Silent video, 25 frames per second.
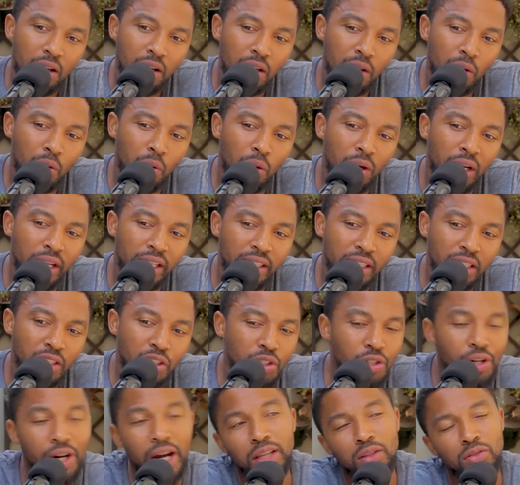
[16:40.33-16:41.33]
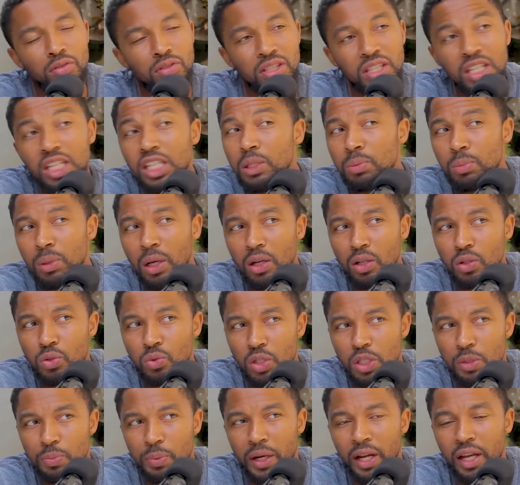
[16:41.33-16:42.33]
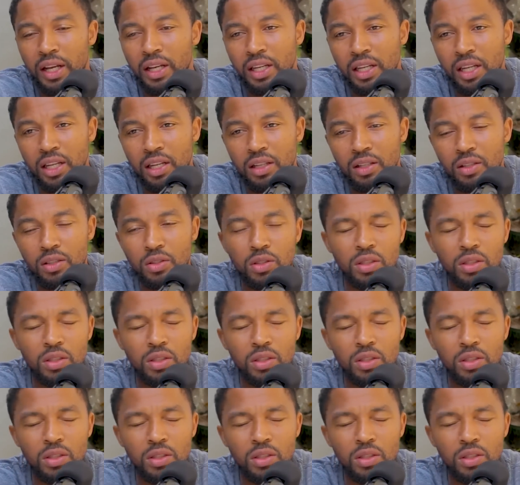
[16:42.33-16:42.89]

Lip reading: He already tried to teach me how to swim,